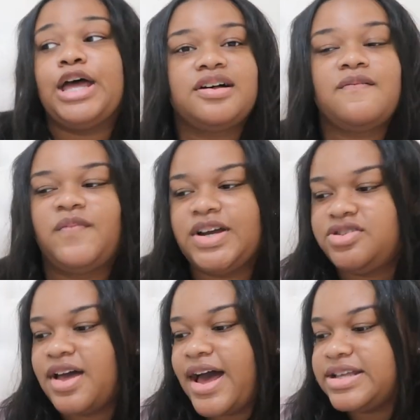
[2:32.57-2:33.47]
So first
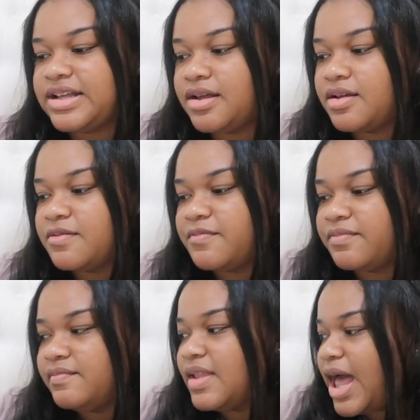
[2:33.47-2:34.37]
you guys,
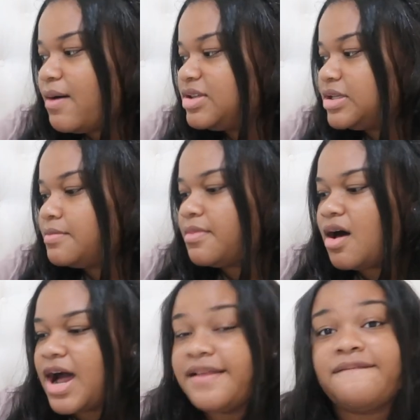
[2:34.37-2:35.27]
I went to the
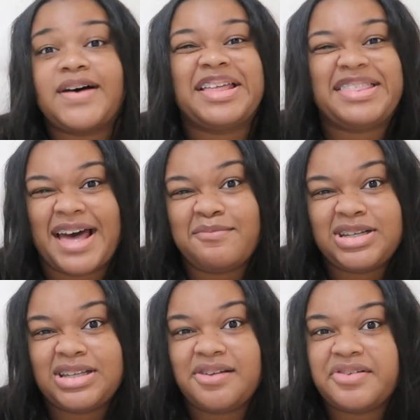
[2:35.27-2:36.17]
mall. I didn't find that
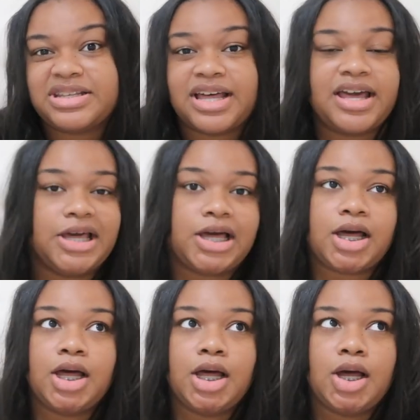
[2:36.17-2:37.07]
much stuff because like
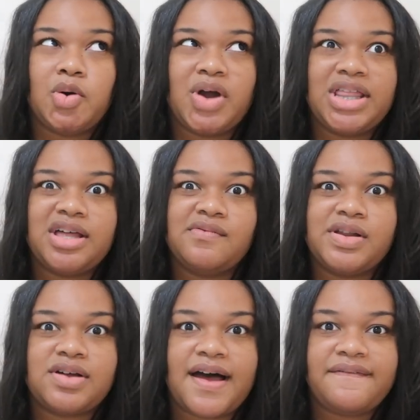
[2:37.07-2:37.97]
where I live we
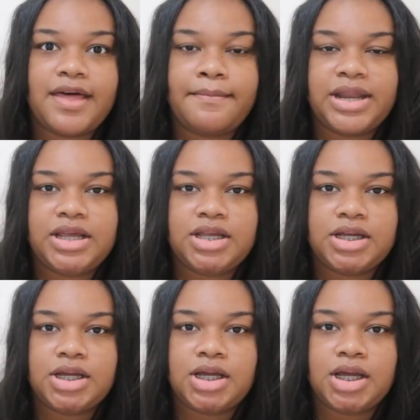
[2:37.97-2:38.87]
don't have that many